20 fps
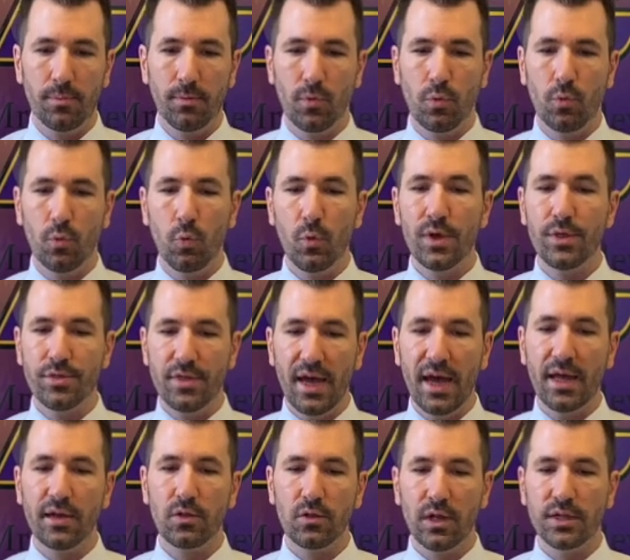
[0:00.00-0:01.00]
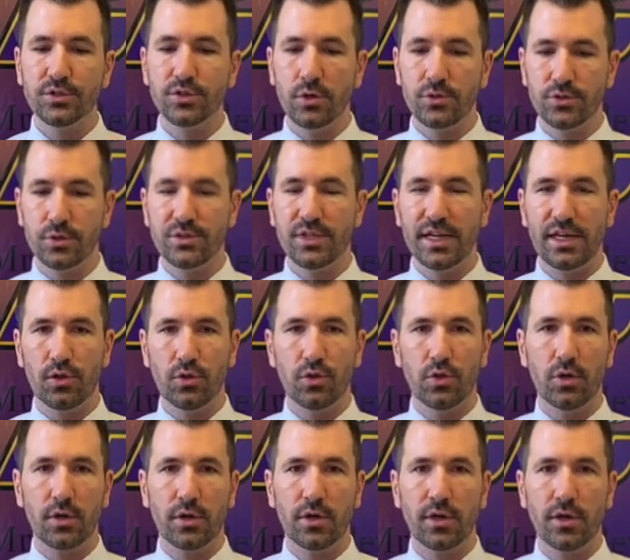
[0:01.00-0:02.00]
with that, let's also take a
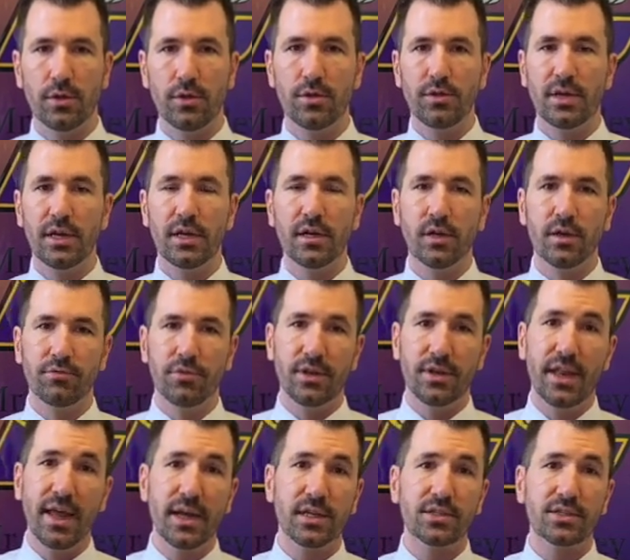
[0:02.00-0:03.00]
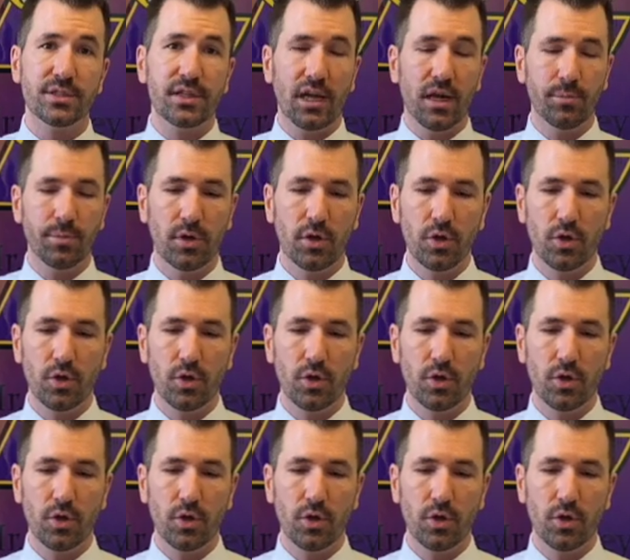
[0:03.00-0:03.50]
look then of the next step,